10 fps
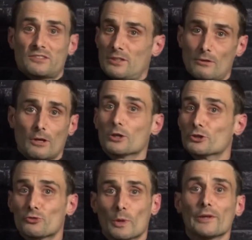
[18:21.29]
a
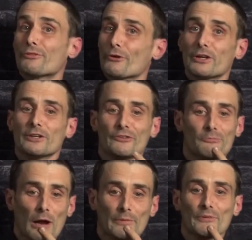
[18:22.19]
good 20, 30 years
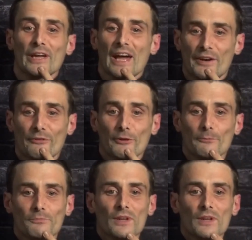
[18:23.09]
probably ahead of her.